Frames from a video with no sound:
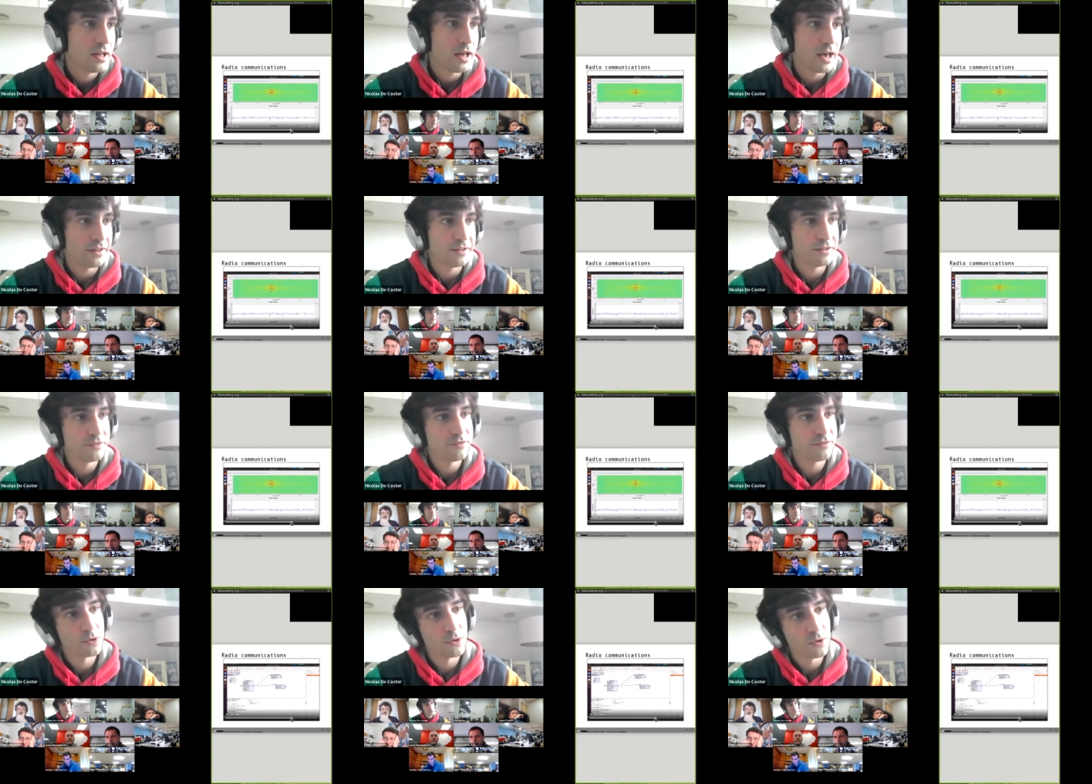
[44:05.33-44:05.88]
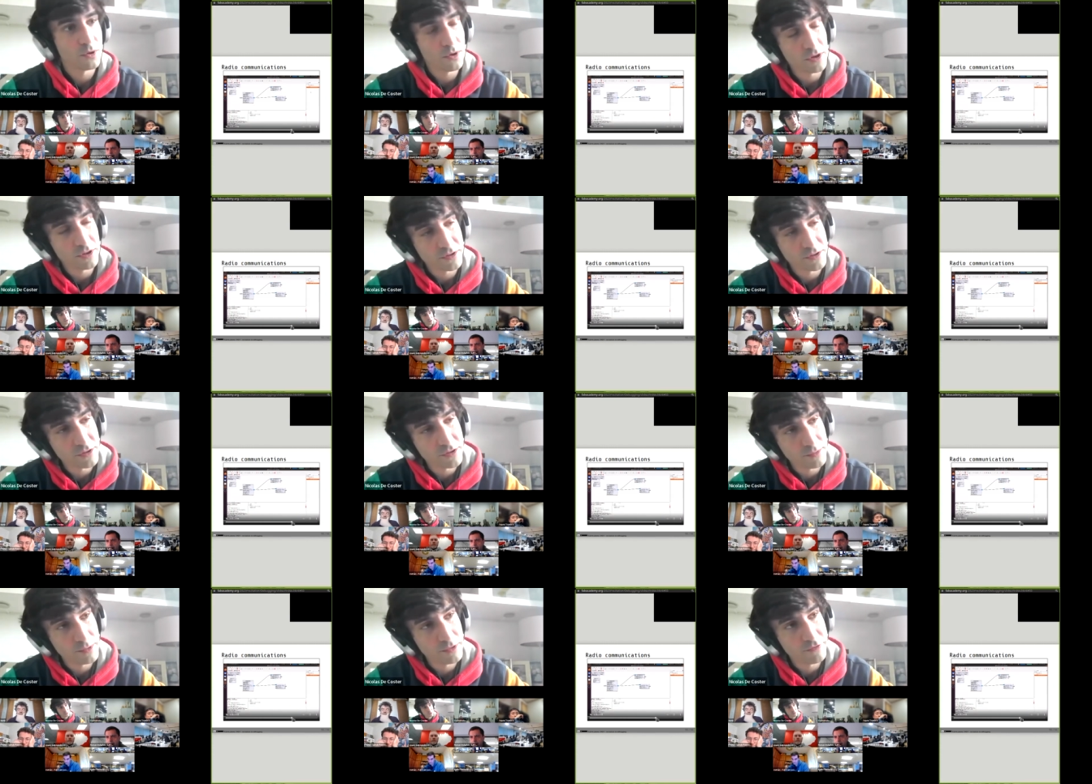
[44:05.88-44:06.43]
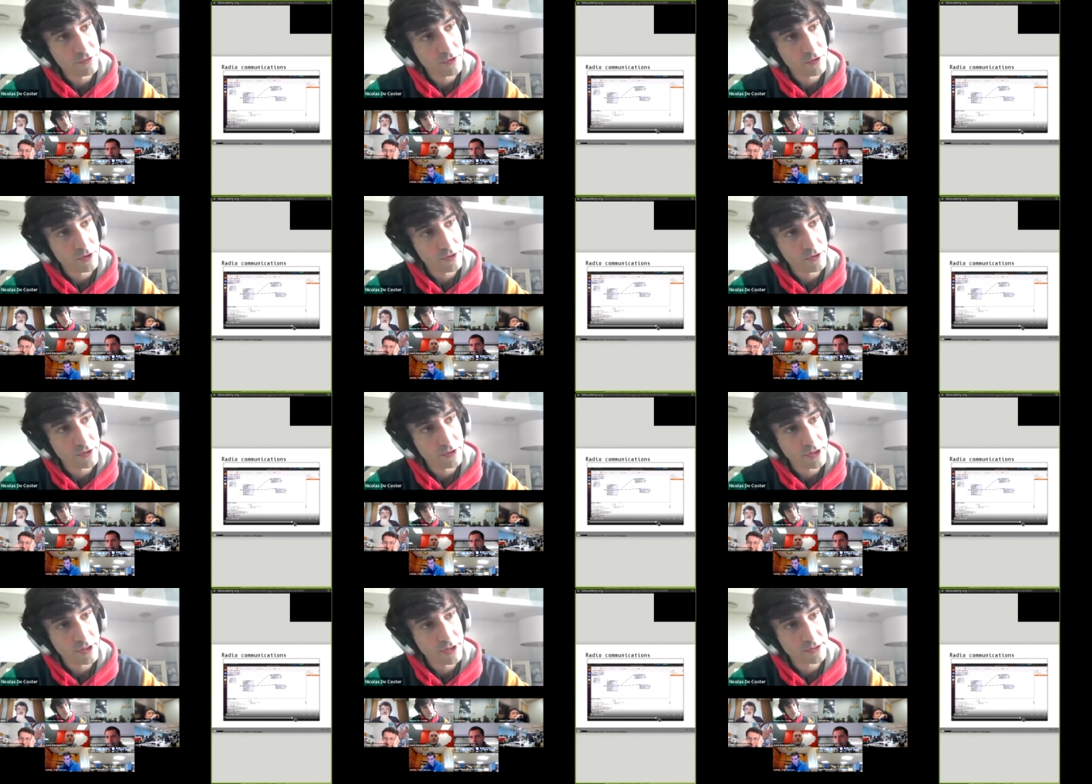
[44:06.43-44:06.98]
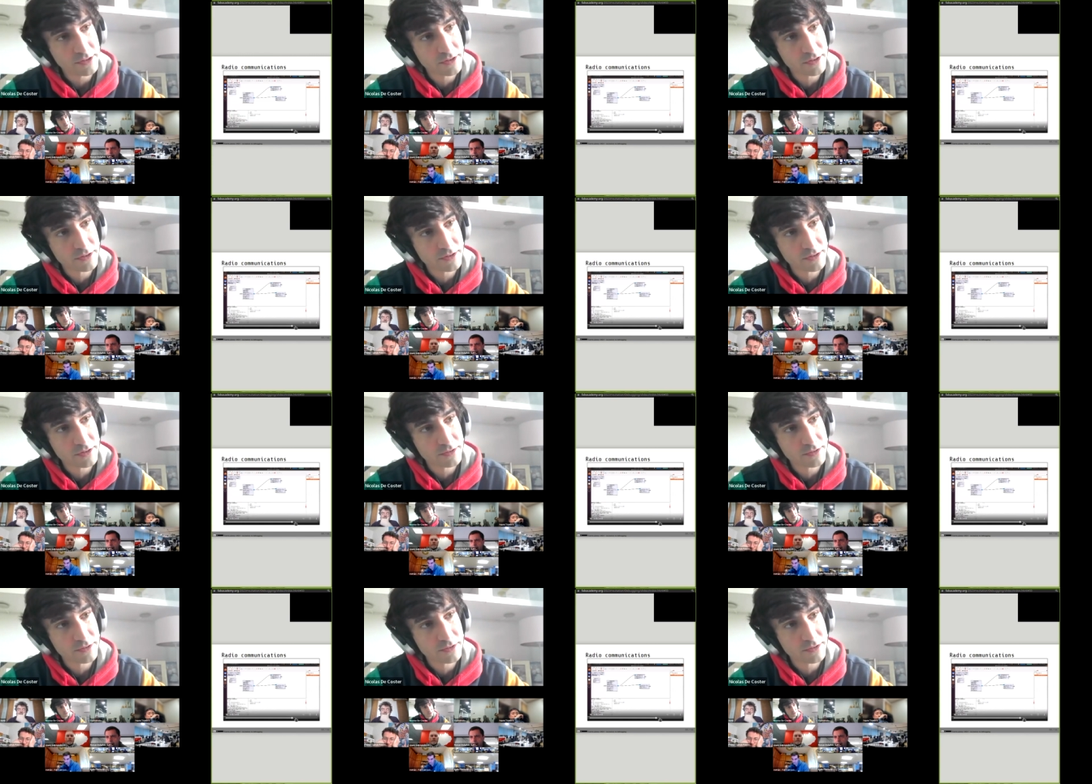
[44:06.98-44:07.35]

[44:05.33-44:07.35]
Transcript: And if you go a little bit further yet,